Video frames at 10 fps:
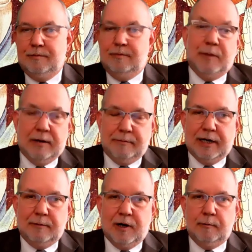
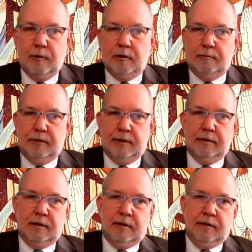mind-body problem,
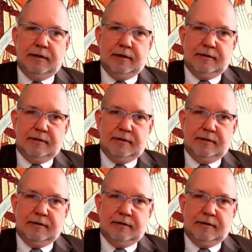the